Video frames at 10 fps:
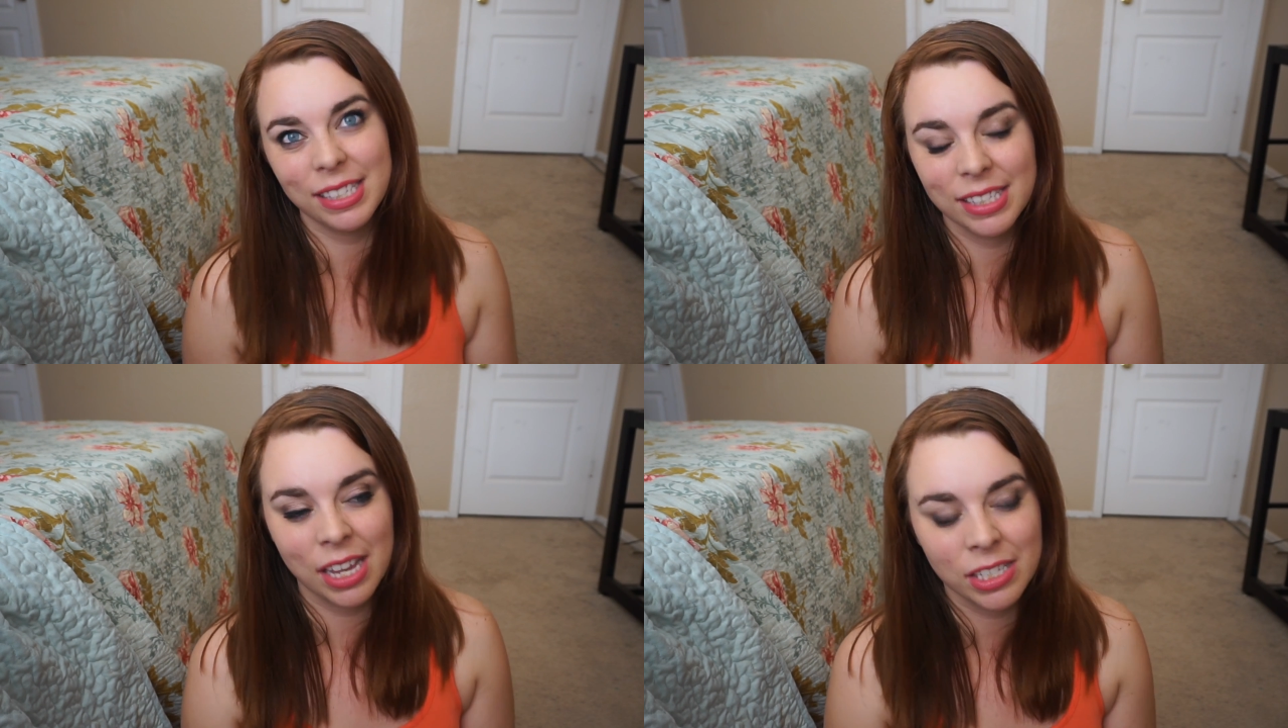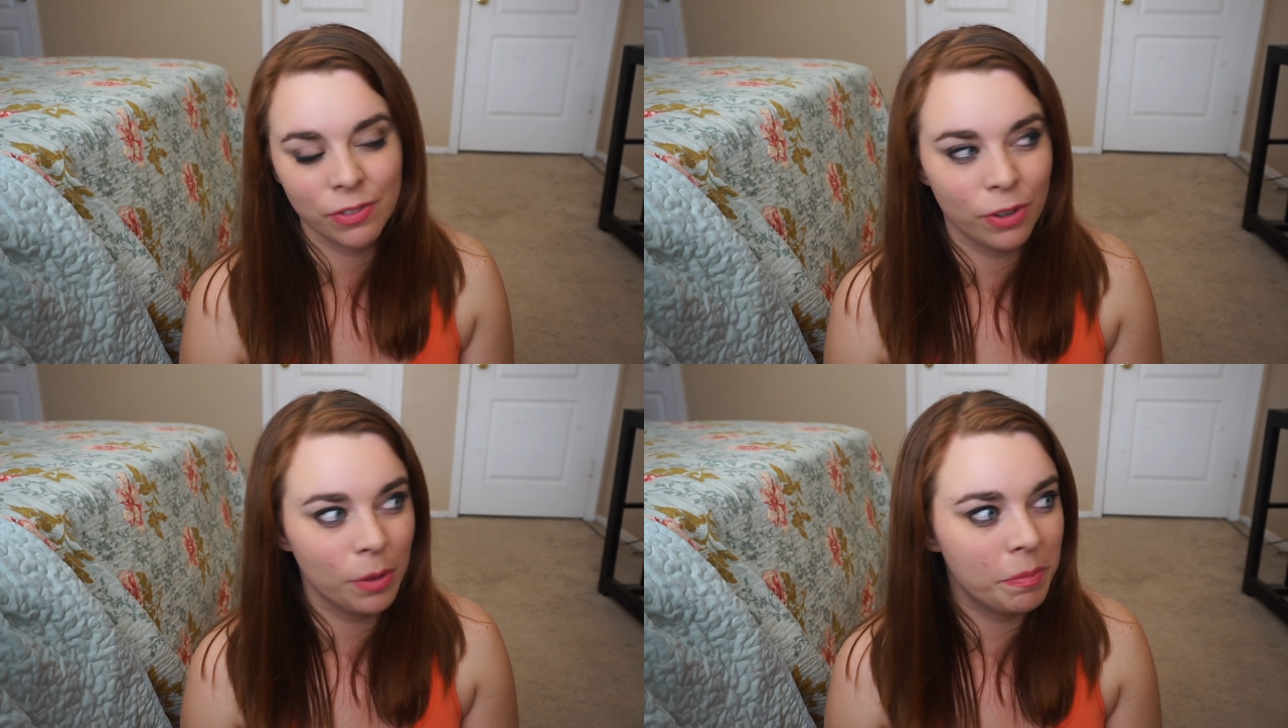
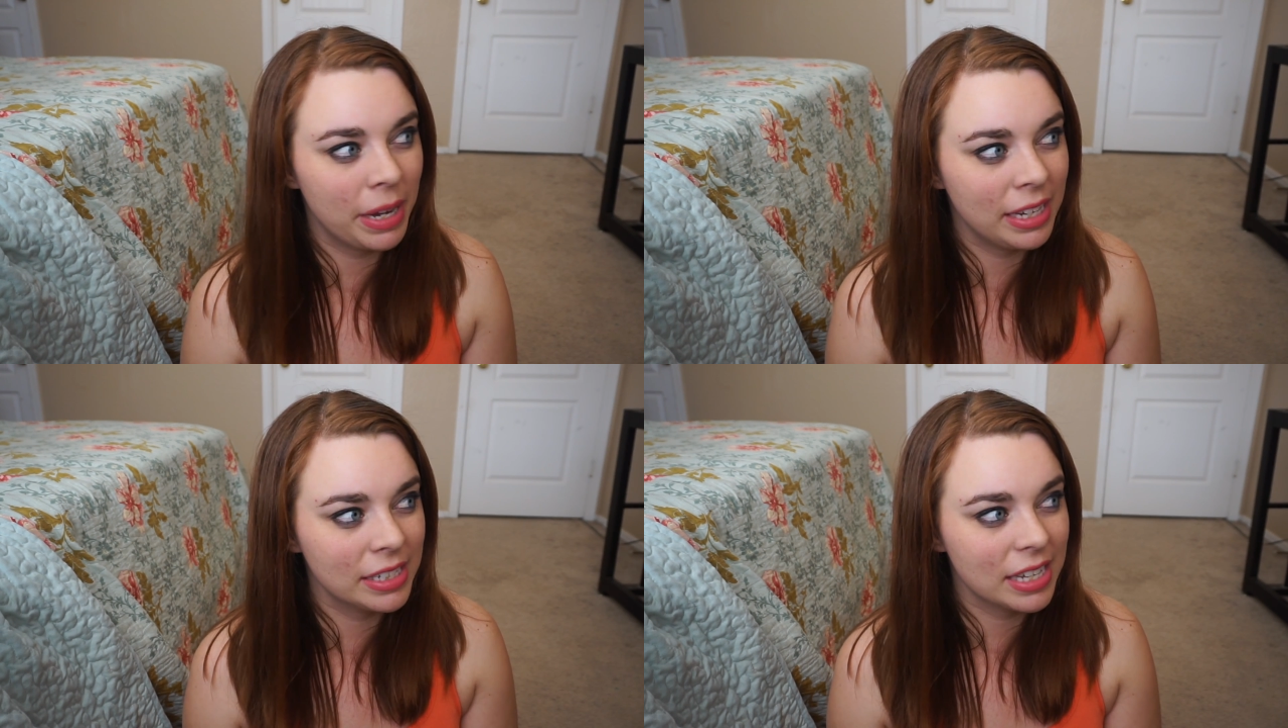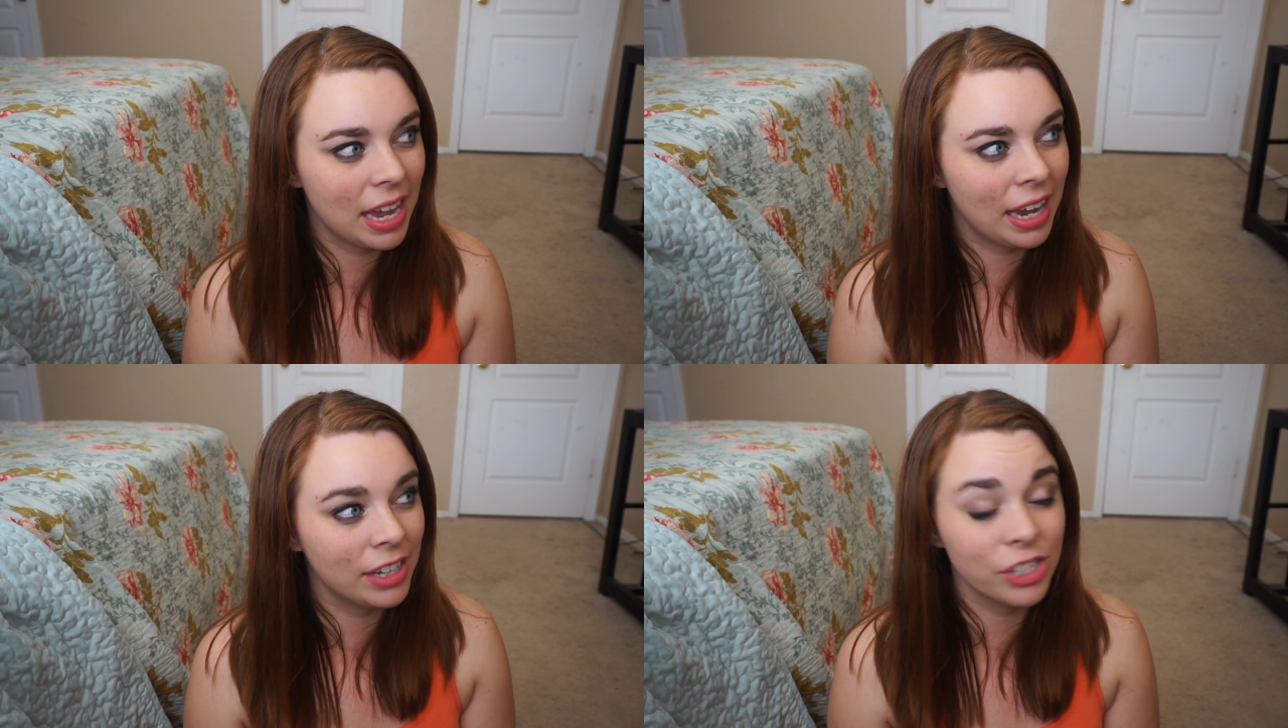successful, but
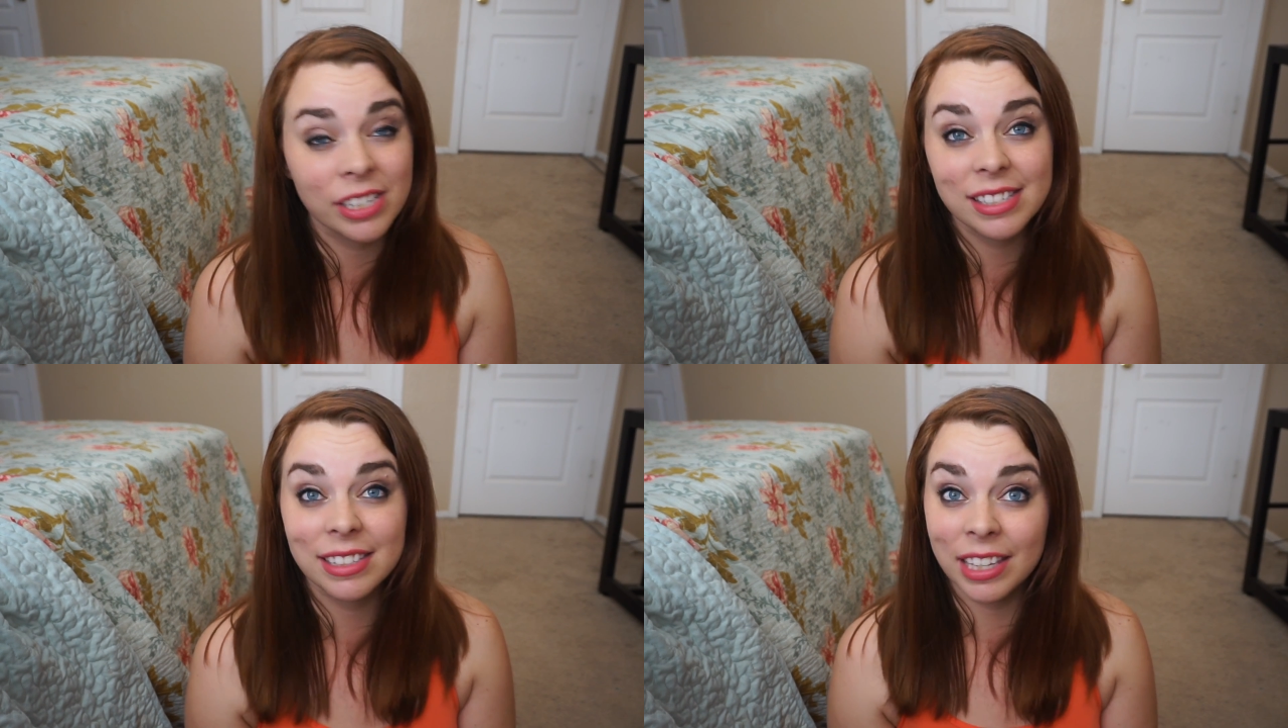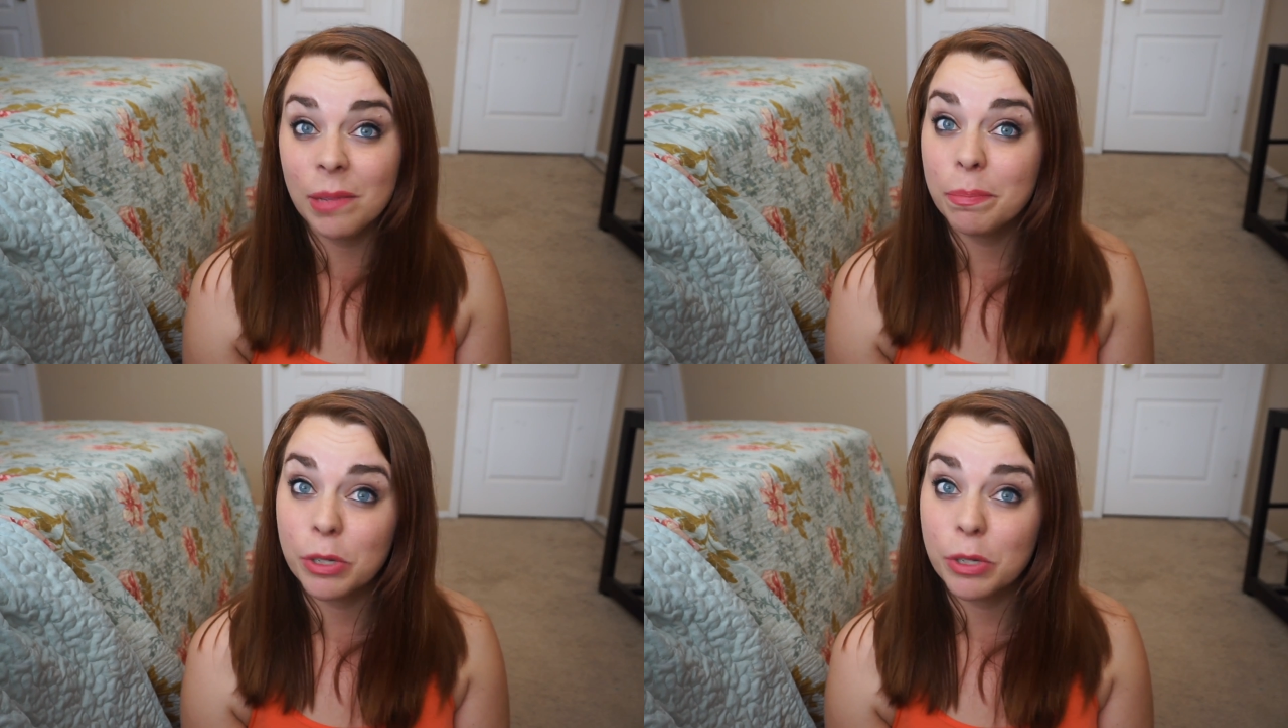I just keep